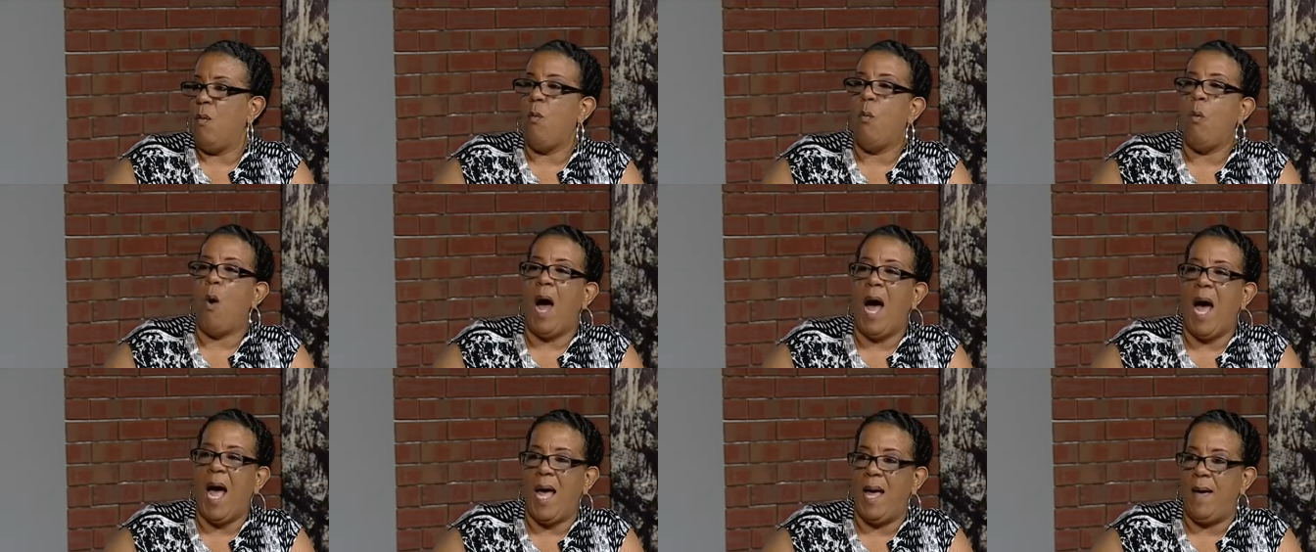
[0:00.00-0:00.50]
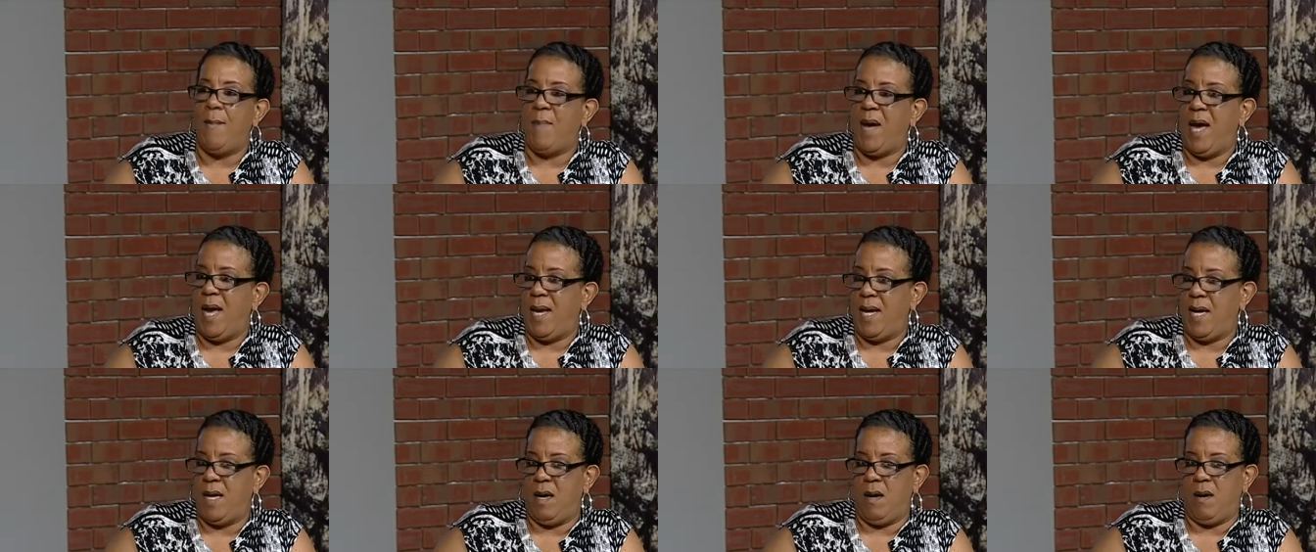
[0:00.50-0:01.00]
Why am I
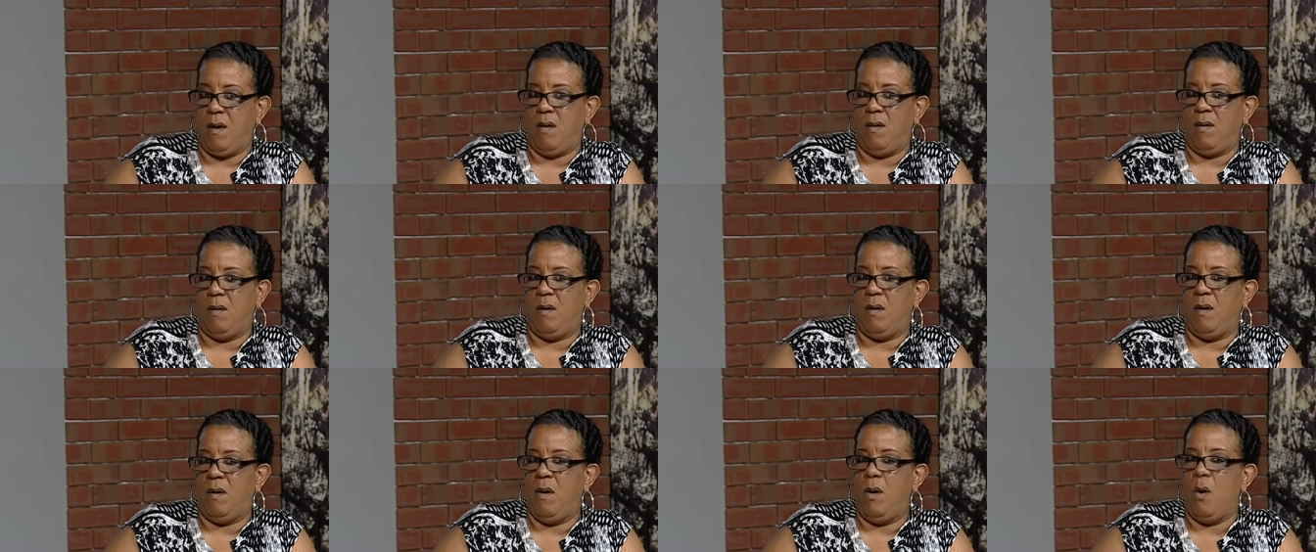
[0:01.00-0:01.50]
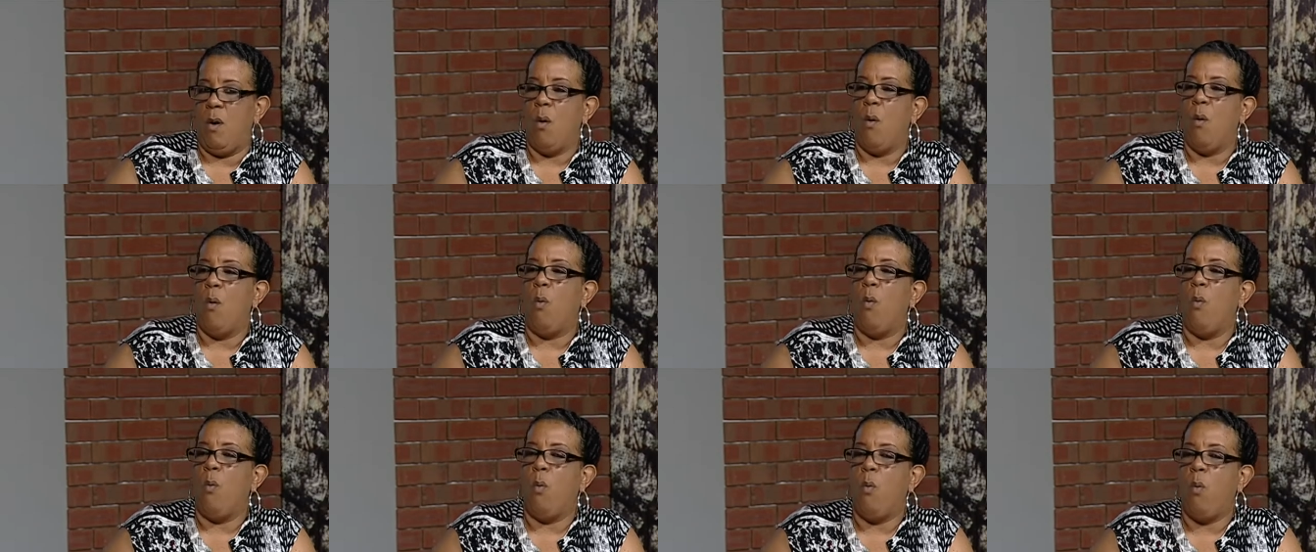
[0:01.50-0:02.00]
here? Mm-hmm.
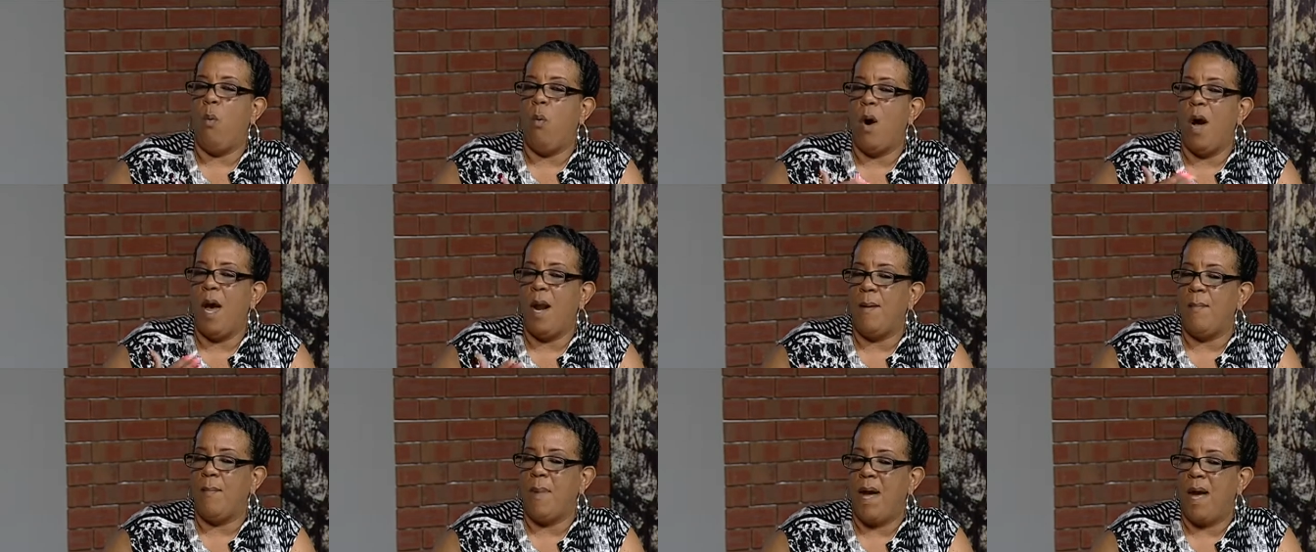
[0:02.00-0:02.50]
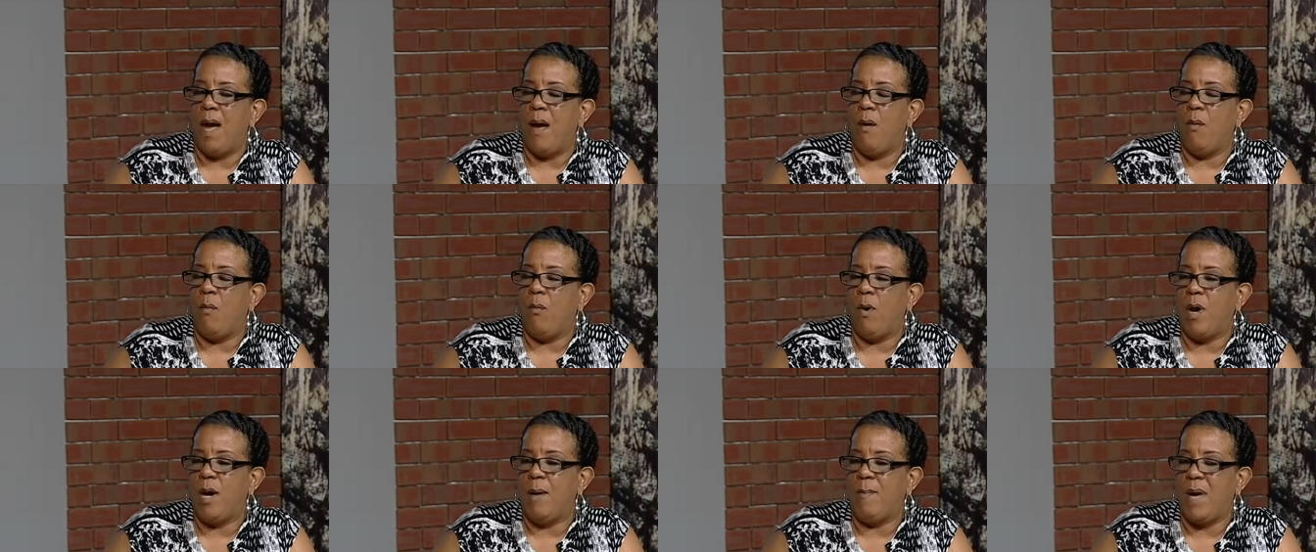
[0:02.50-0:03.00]
What am I?
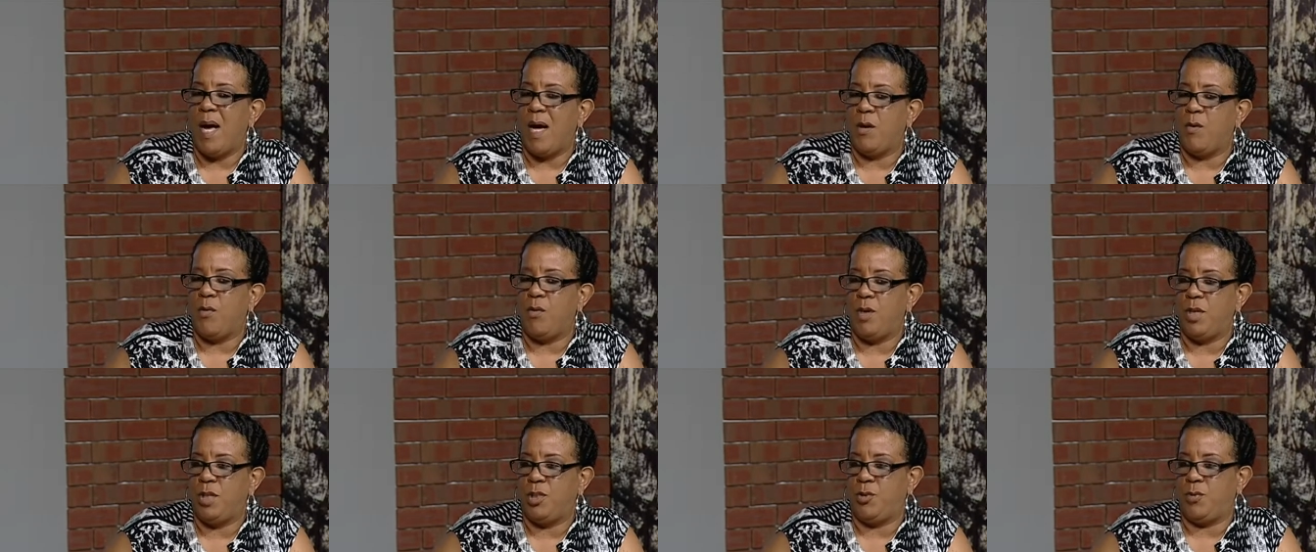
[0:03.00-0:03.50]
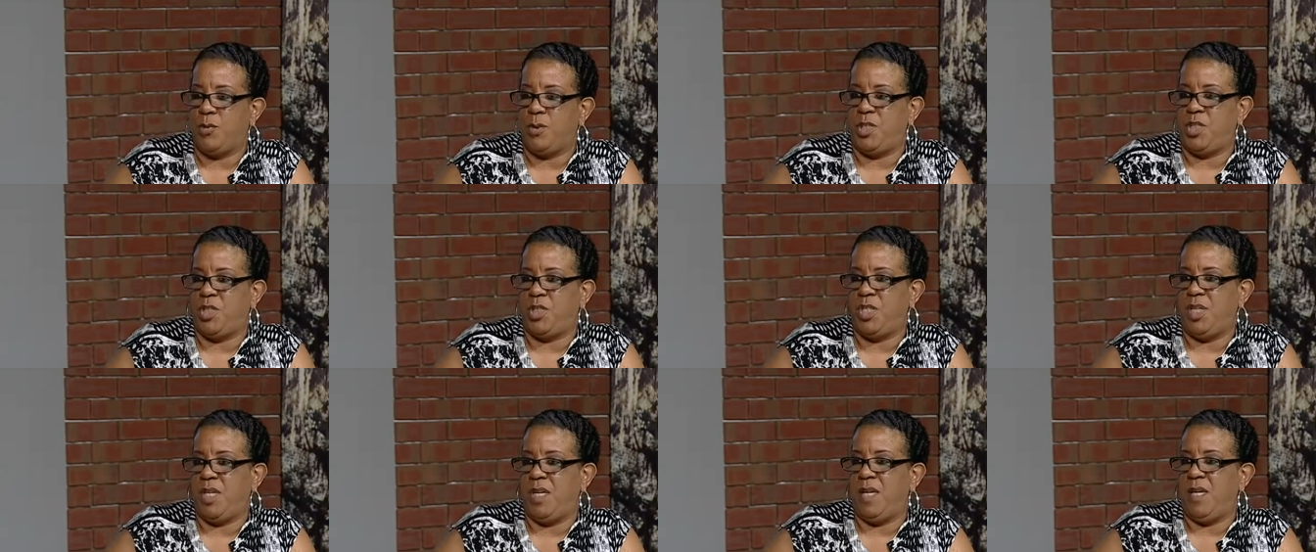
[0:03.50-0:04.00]
What am I going to
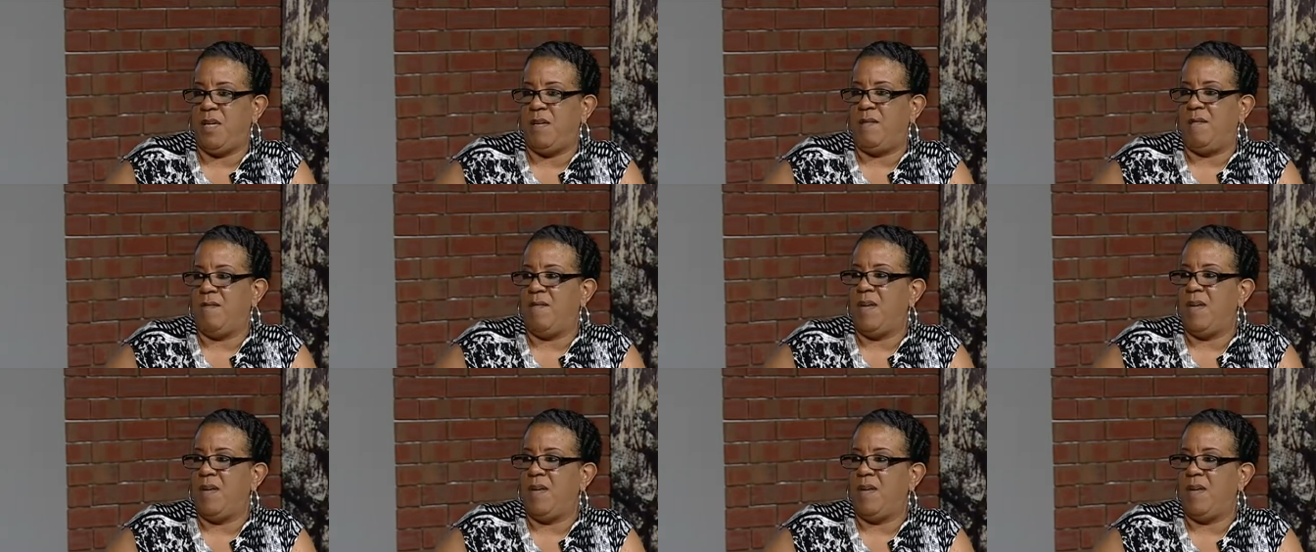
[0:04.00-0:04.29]
achieve?